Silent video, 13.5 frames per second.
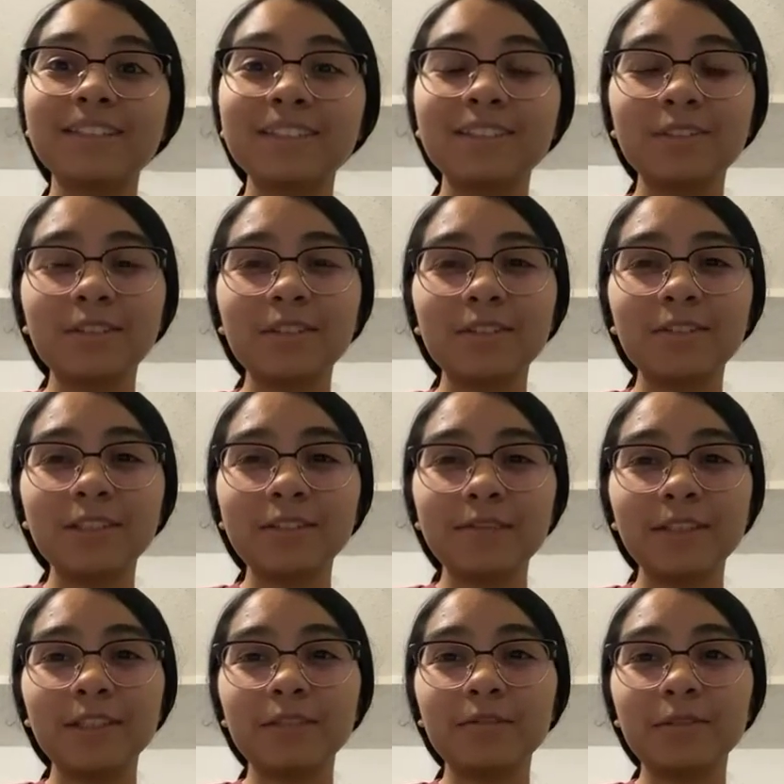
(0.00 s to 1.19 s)
so I know this
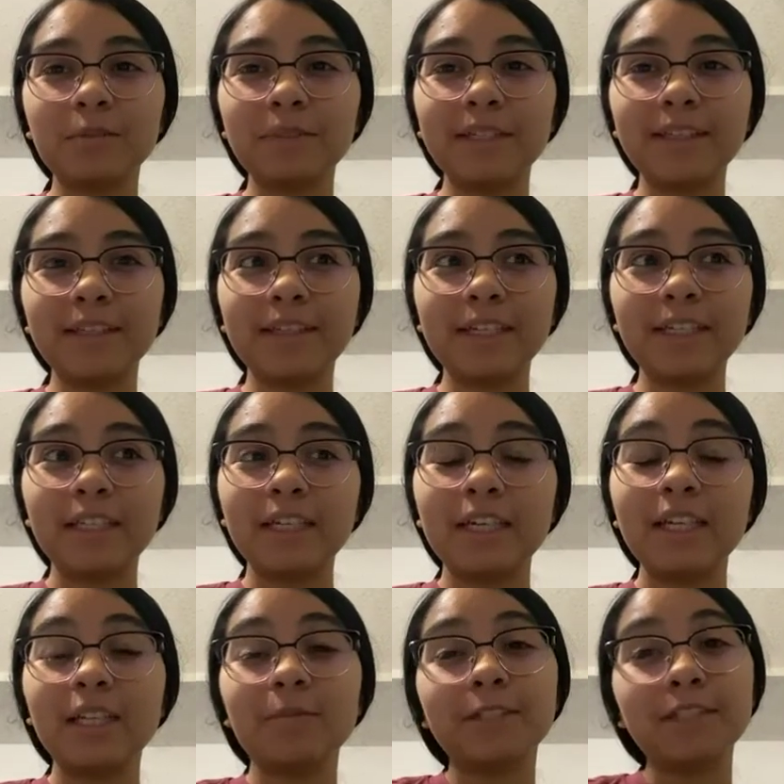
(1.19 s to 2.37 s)
video will be late
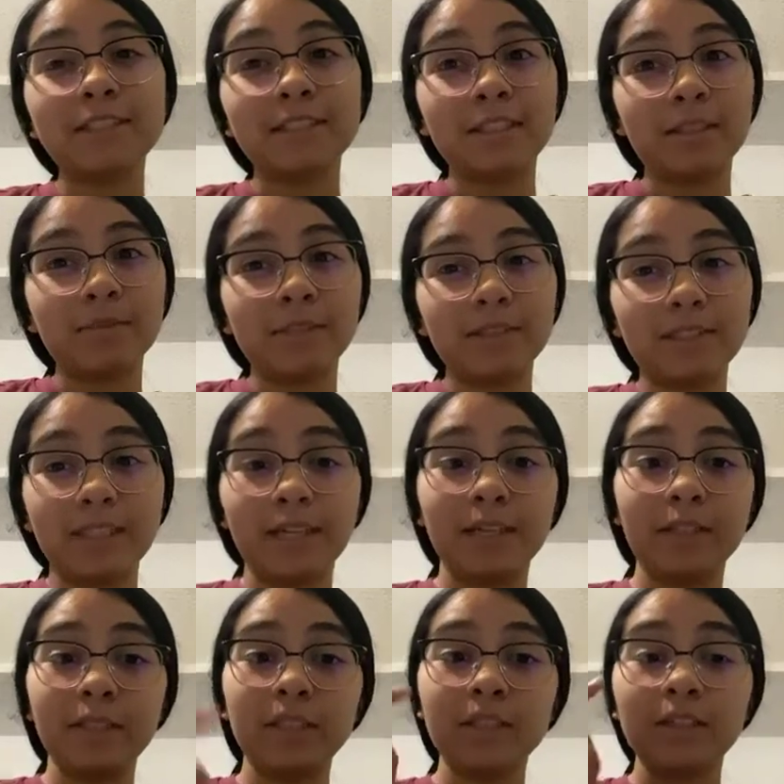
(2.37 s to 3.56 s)
and I'm really sorry about that.
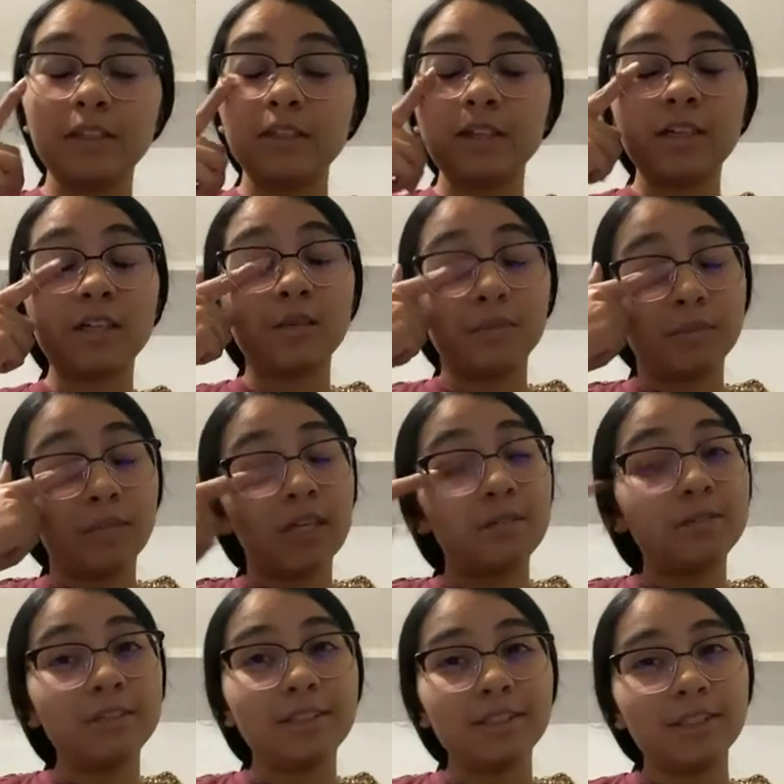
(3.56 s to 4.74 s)
I
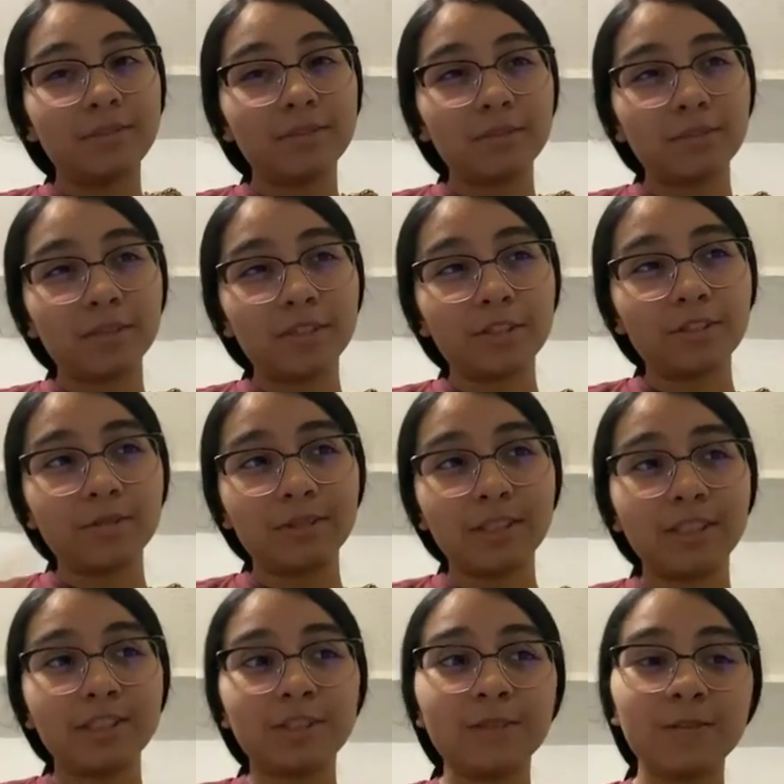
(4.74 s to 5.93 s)
was dealing with some personal
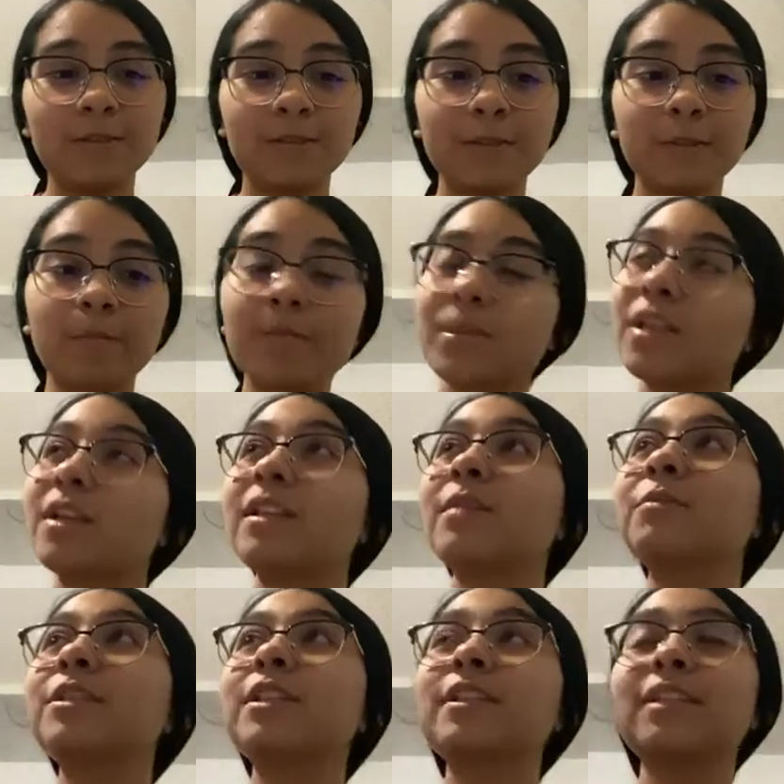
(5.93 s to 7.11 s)
issues and I'm
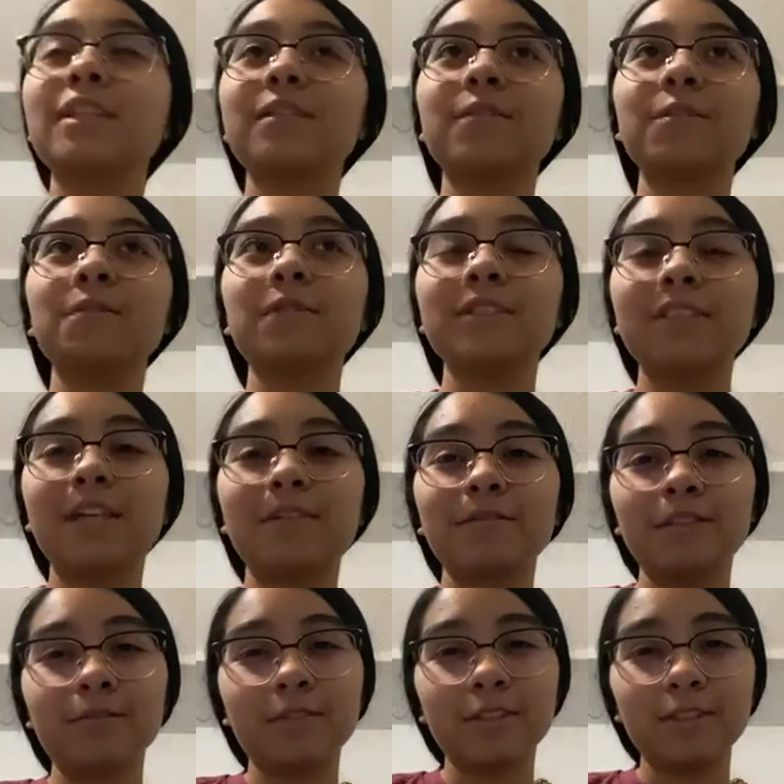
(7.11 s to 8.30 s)
really thankful for
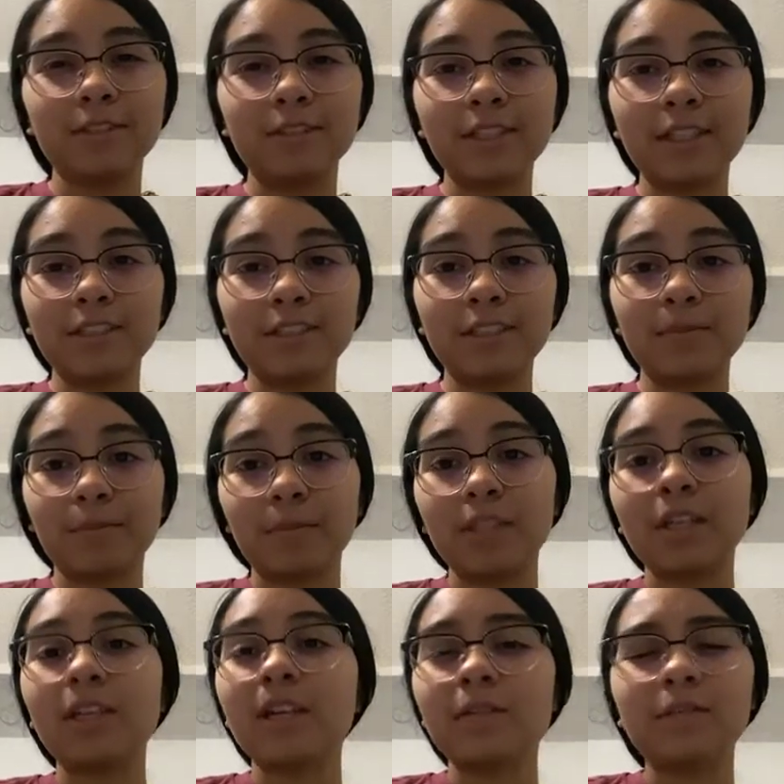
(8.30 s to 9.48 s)
Daphne for understanding.
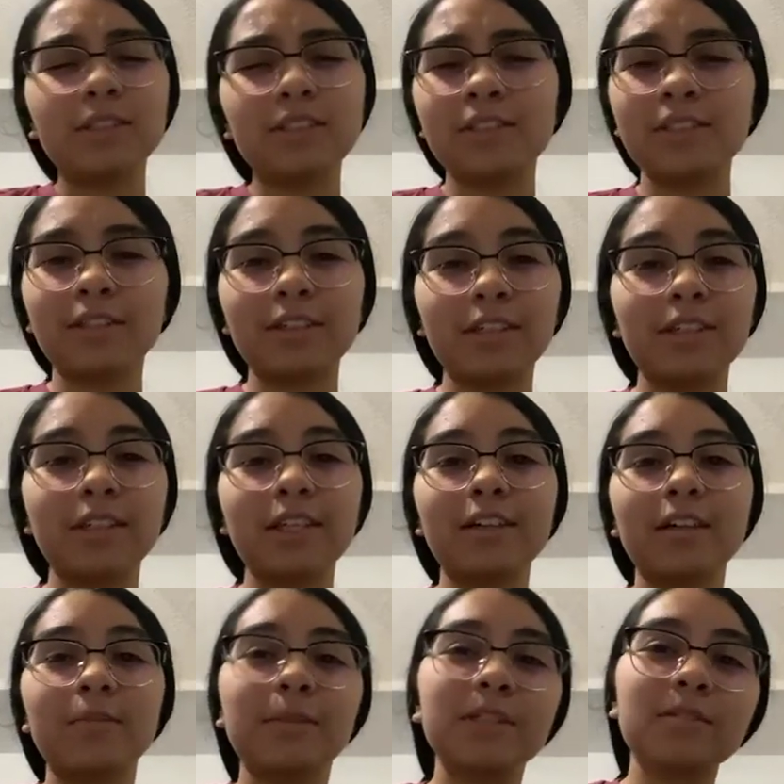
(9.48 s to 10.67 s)
And we just agreed, like,
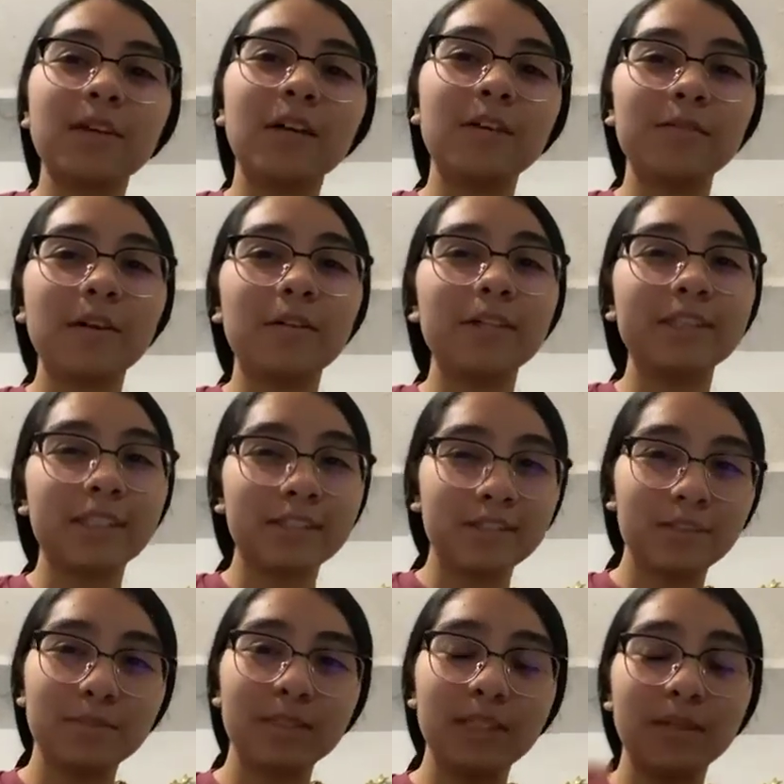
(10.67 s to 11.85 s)
our mental health always has to
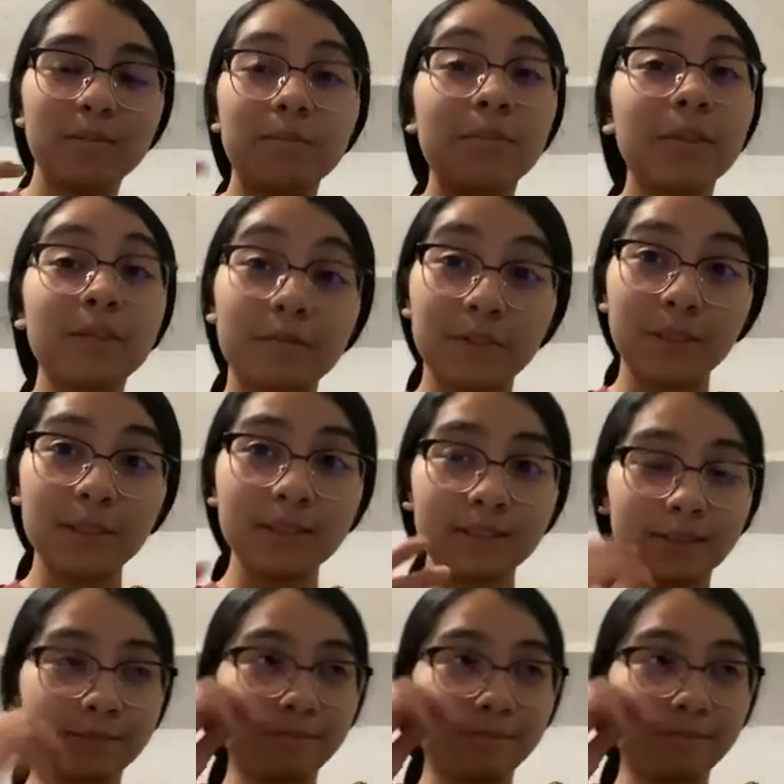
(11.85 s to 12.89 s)
be put first.